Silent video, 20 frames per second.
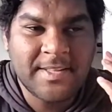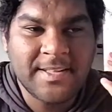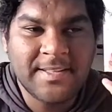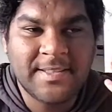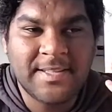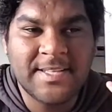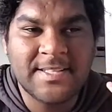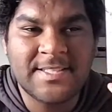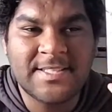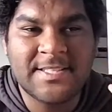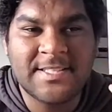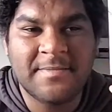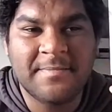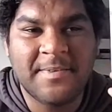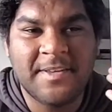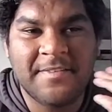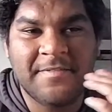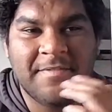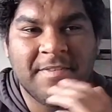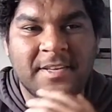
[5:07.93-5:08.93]
This to
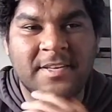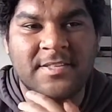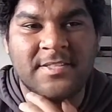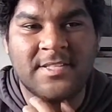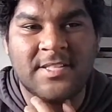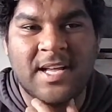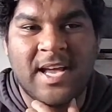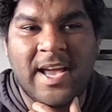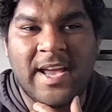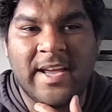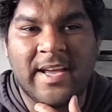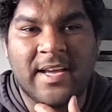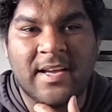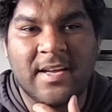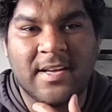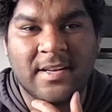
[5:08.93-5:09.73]
me feels like